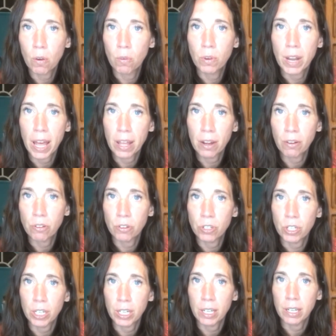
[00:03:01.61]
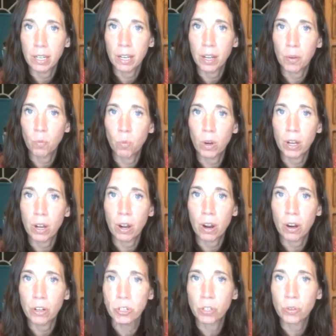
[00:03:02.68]
own energy and what
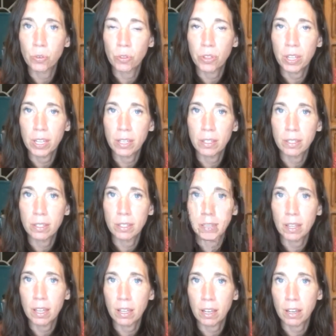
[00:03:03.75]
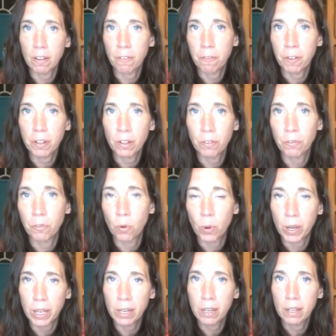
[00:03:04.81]
our truth is, it can fill a
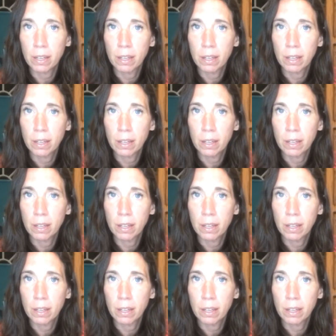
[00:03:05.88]
void,